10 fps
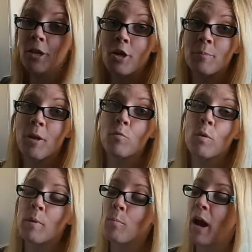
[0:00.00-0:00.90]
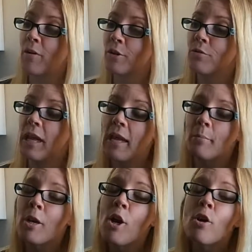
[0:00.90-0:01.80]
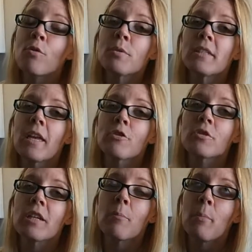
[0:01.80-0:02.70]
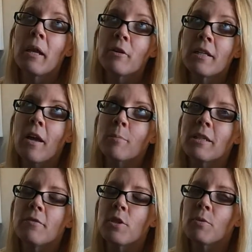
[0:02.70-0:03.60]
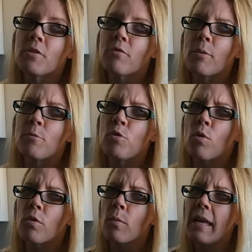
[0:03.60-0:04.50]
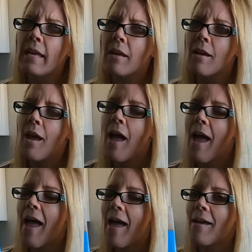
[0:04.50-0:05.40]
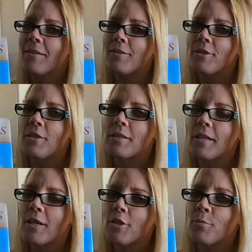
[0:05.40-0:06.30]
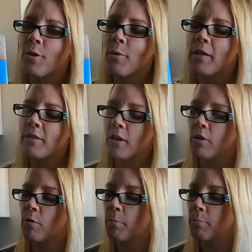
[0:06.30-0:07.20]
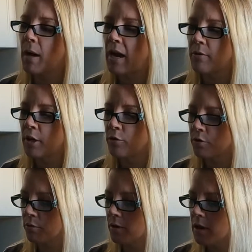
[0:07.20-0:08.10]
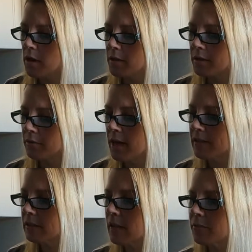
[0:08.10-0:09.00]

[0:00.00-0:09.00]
talked about a woman pirate who came, who was scheduled to get married. I believe she was from Norway, and she decided to run away and start her pirate crew. So it has a